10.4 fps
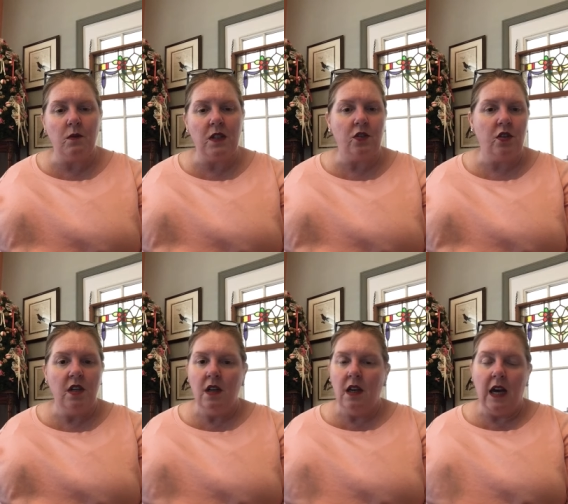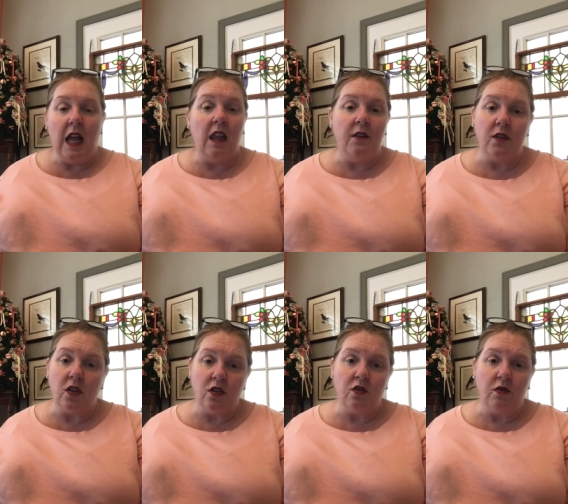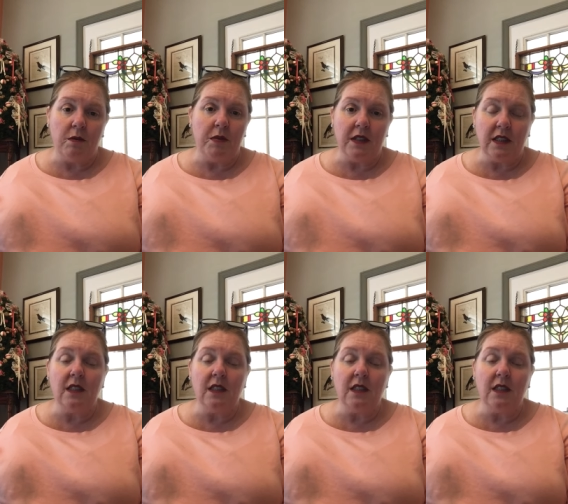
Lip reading: which I love a good shrimp bisque.